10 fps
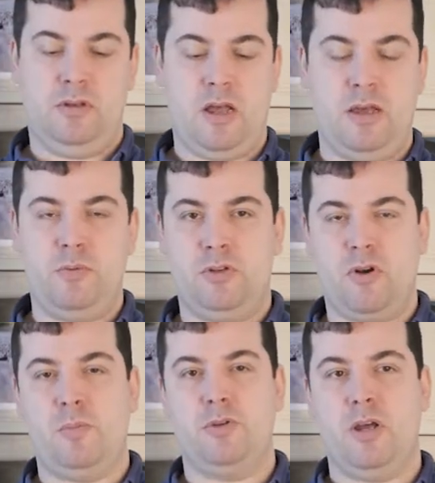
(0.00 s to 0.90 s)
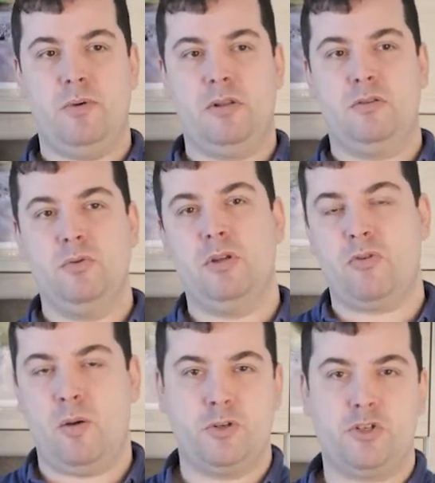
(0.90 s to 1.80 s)
I will do a
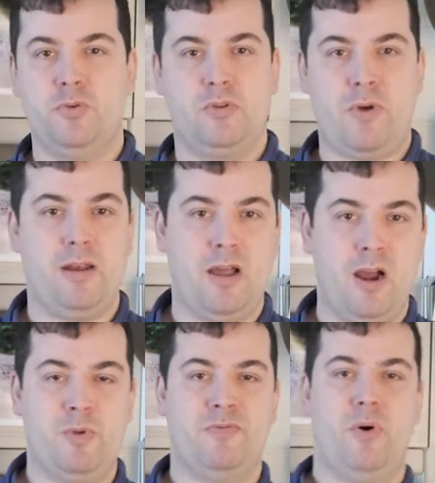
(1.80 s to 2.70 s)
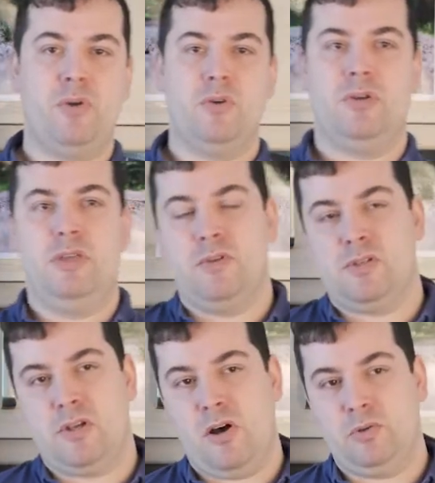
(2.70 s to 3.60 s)
troubleshoot right now before you even
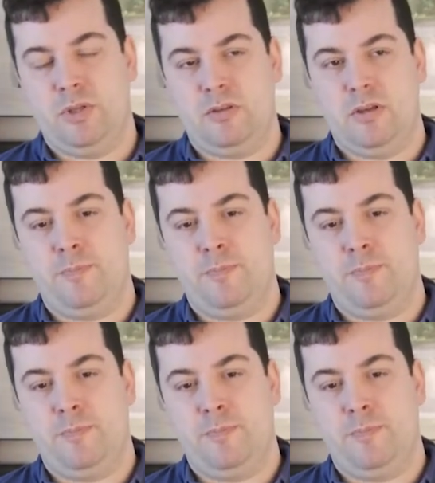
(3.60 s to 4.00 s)
start with